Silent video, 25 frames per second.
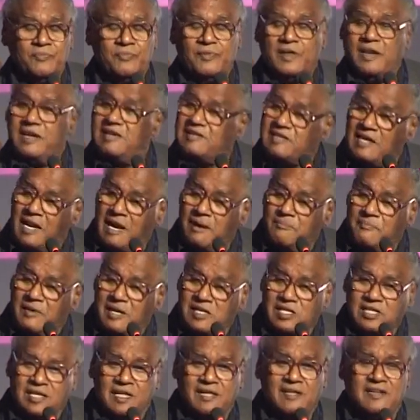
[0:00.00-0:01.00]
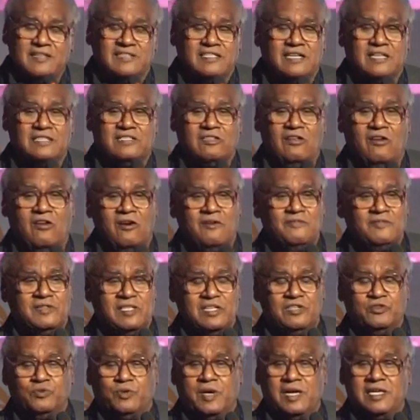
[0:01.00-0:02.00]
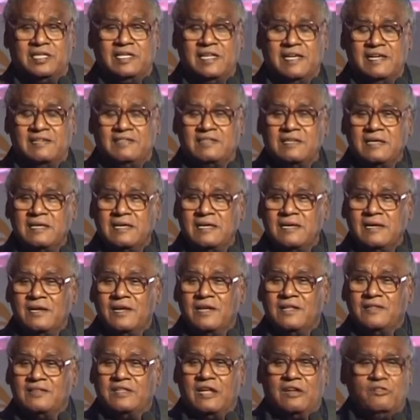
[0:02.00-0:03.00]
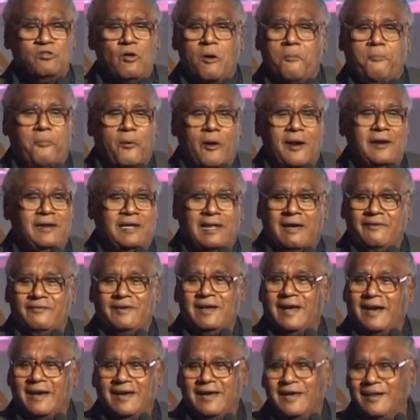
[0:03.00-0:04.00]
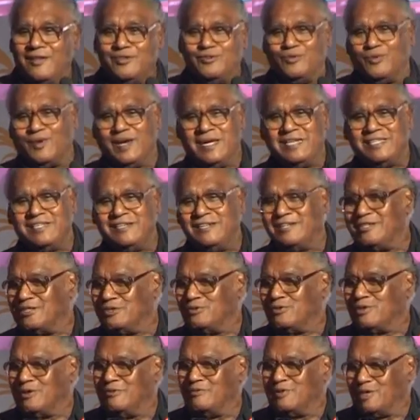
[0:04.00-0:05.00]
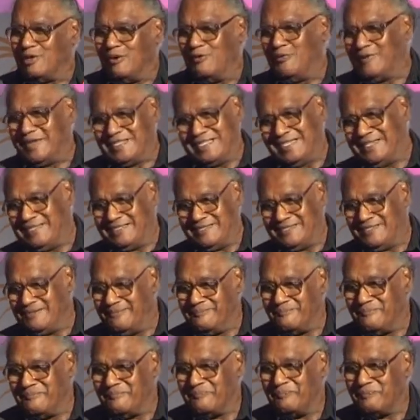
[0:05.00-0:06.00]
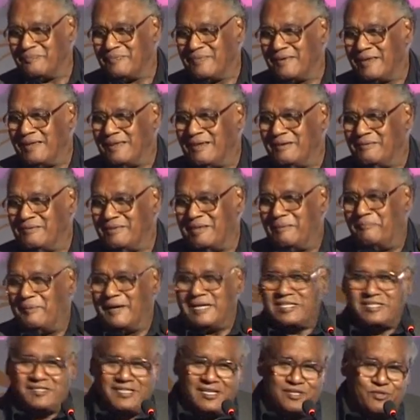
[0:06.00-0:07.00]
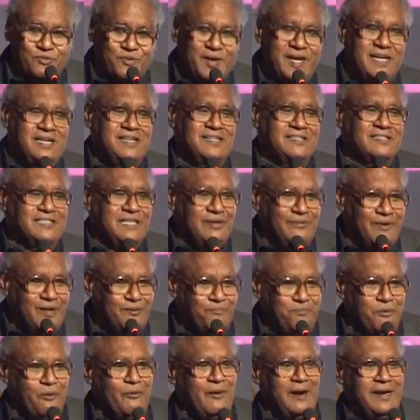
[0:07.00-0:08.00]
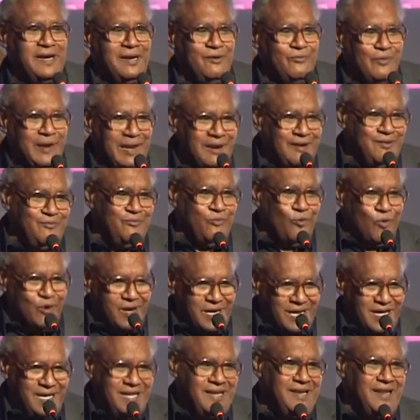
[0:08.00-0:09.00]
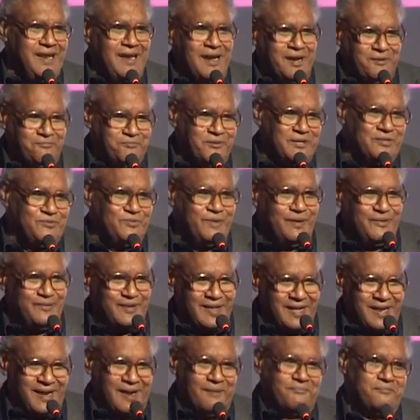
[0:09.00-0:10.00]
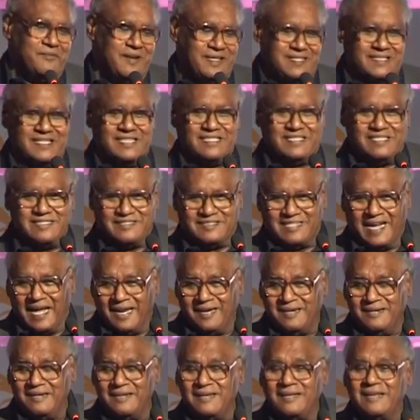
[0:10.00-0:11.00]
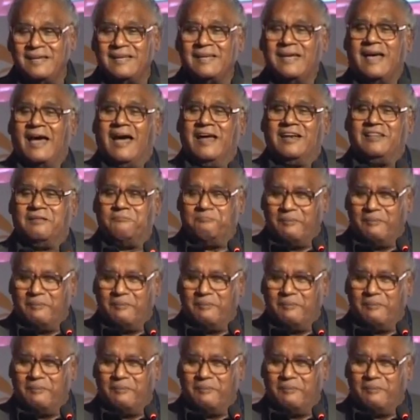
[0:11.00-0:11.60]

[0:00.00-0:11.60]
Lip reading: The reason I'm mentioning research along with education is there's no point having a higher education institution without research. The best education is given, provided when only in an atmosphere where research is done, and the